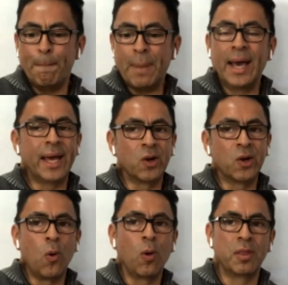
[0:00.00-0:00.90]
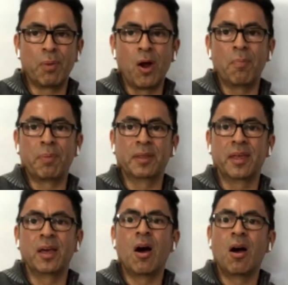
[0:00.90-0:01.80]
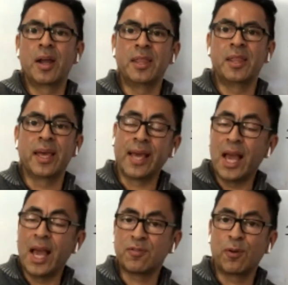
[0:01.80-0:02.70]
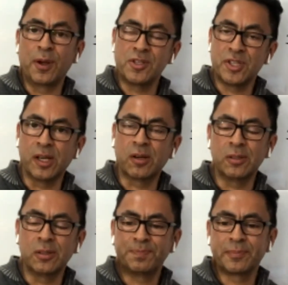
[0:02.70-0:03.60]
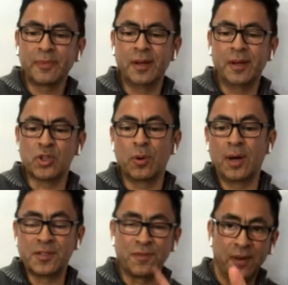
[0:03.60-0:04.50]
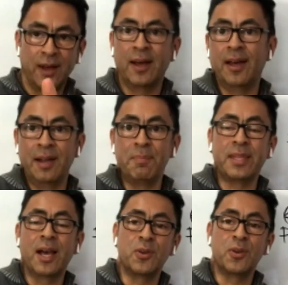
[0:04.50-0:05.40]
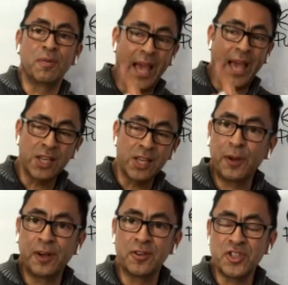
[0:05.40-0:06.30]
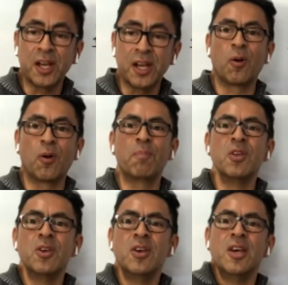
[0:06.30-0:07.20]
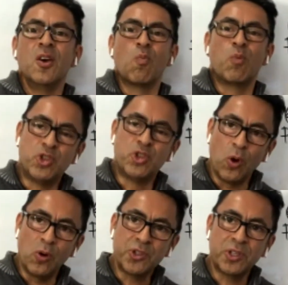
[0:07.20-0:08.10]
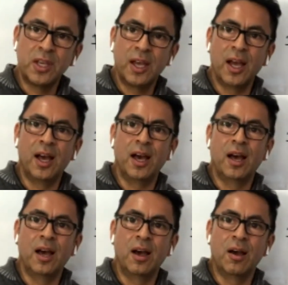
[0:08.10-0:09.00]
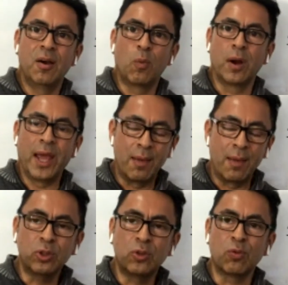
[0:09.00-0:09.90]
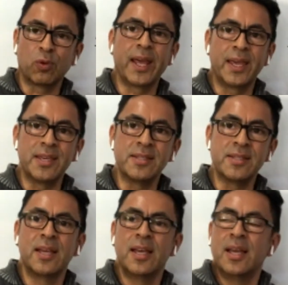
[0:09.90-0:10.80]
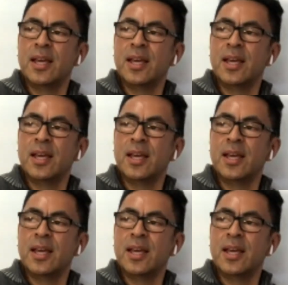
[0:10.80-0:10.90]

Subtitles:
buy and hold the property. They are in the cash flow inner circle. Let me tell you, cash flow inner circle, we just were able to raise